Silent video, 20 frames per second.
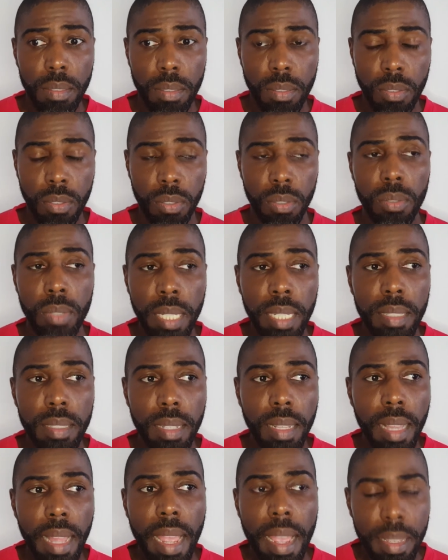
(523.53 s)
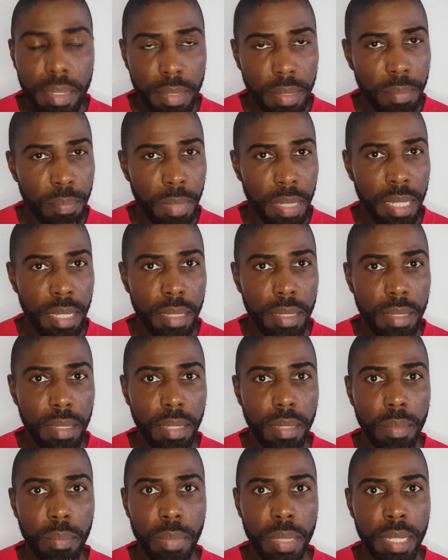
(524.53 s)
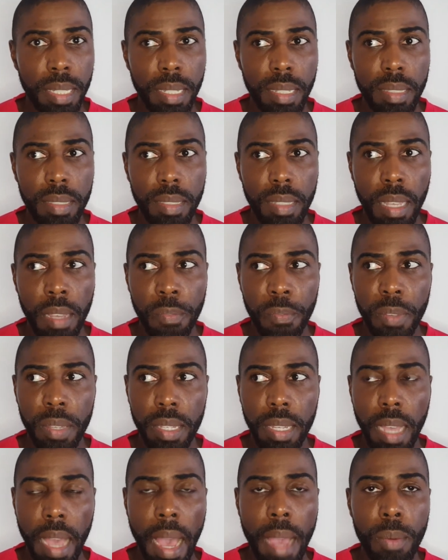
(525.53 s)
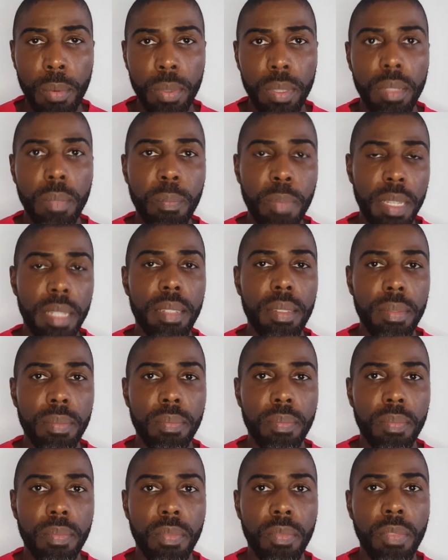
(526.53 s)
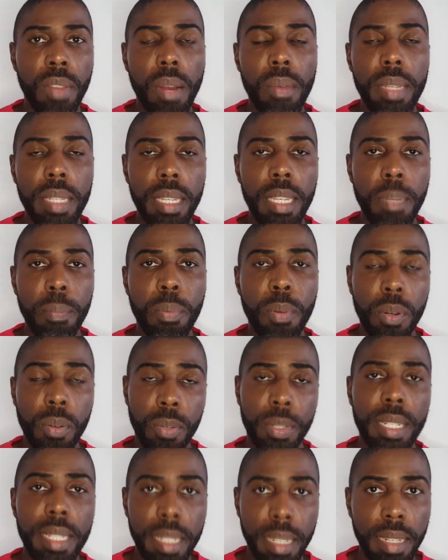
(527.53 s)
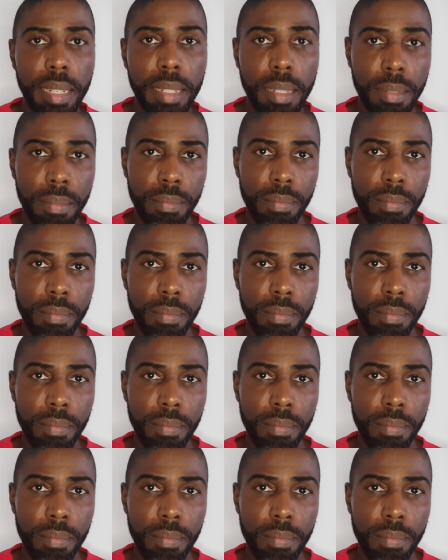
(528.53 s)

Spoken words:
to eat less meat, because I think I would be very hypocritic,